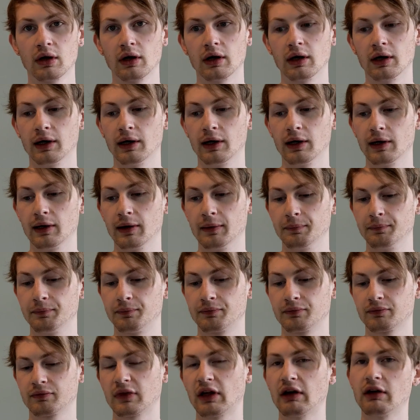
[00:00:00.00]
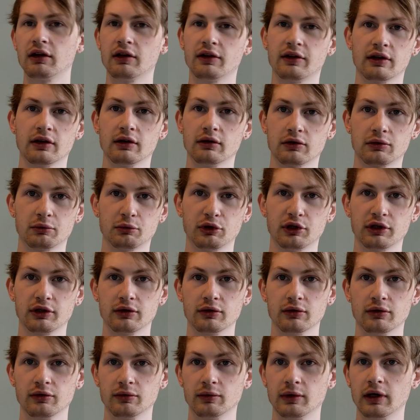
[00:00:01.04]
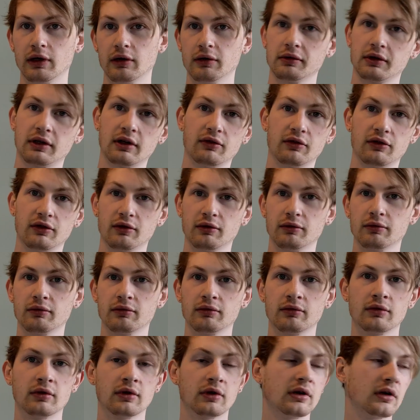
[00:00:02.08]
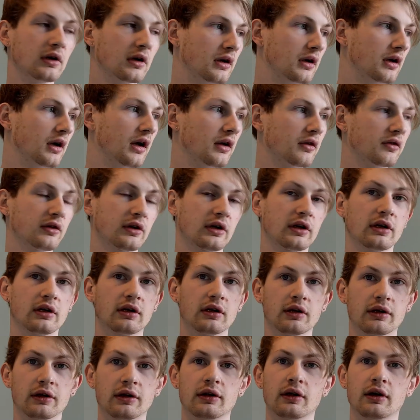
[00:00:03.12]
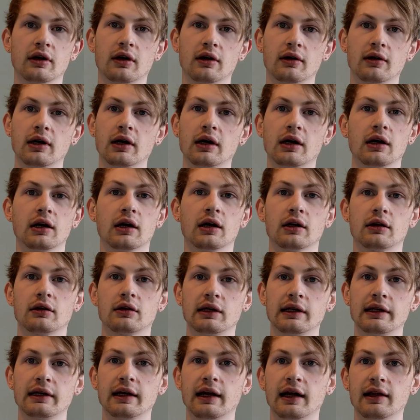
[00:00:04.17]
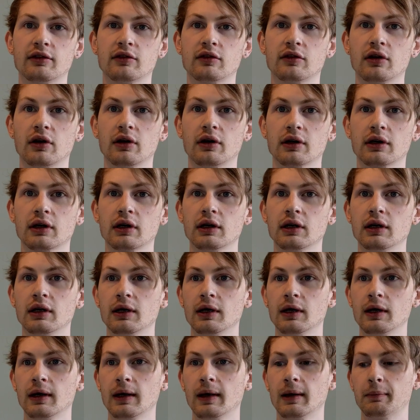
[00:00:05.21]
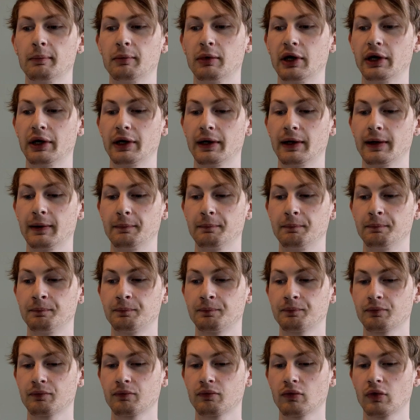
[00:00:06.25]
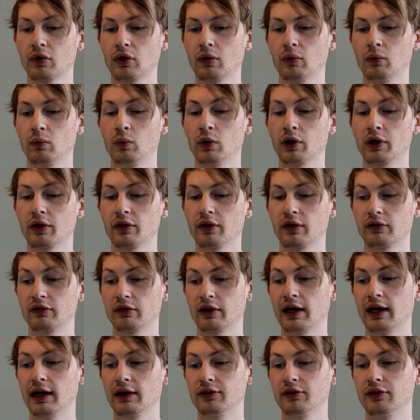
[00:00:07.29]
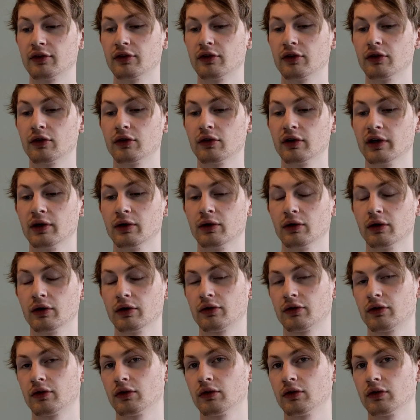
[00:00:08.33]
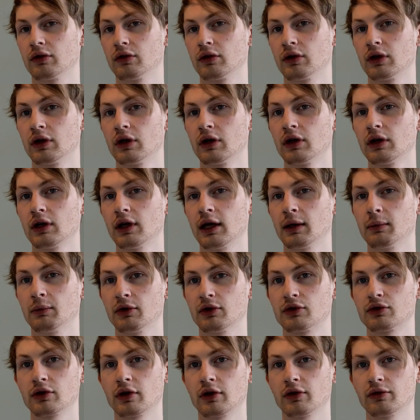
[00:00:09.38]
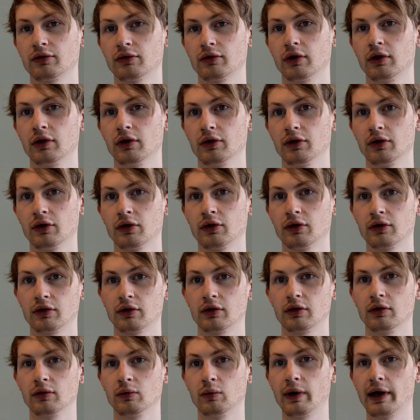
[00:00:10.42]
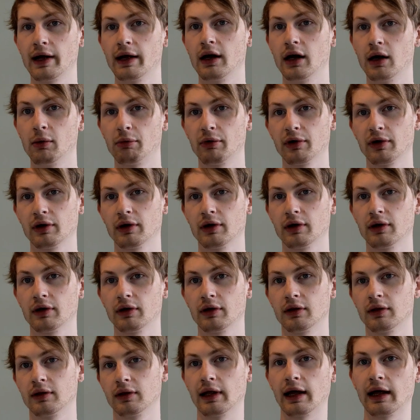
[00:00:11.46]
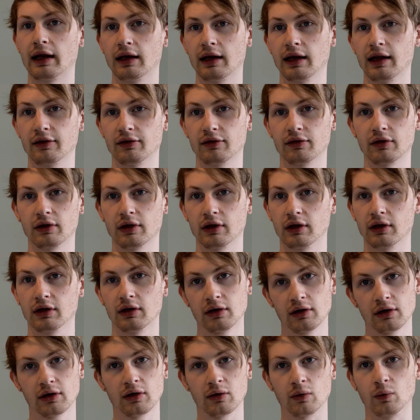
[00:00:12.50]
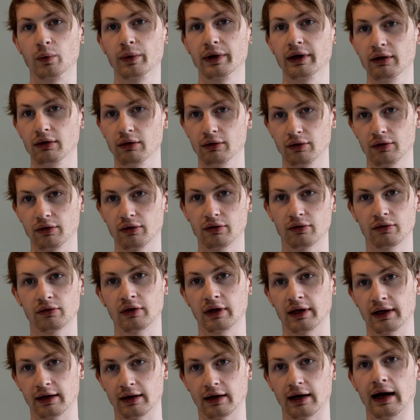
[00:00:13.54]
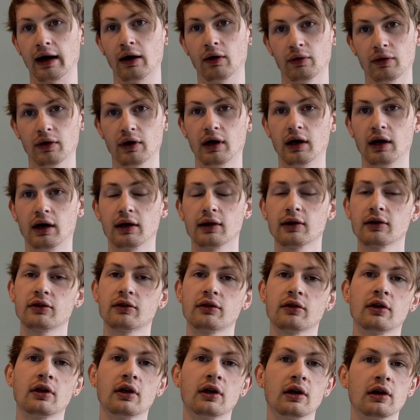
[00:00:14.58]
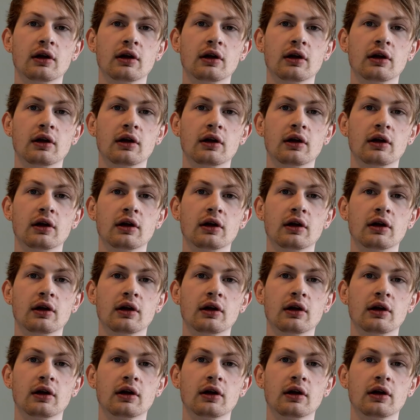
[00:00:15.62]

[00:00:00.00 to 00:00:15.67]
Um, I think it looks pretty cool as well, gives you a nice looking uh, clean headstock but um, one of the things I had to do in order to keep the truss rod the way up that lets the wheel stick out the highest